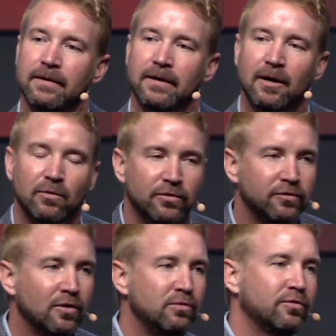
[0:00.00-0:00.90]
I was
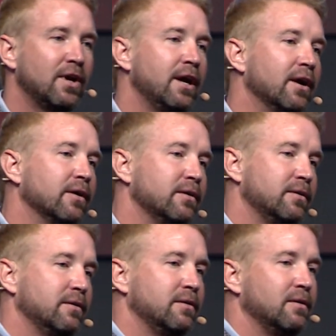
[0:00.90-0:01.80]
so scared
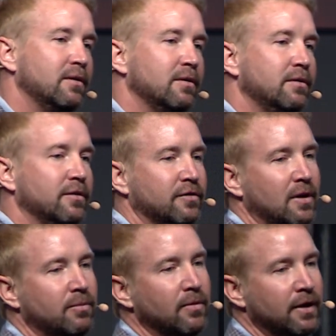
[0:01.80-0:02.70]
to
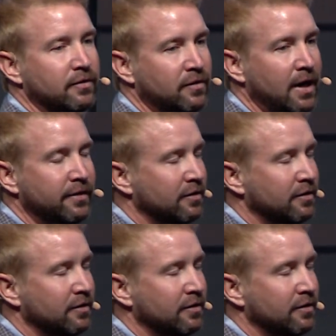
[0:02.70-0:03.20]
step on that stage.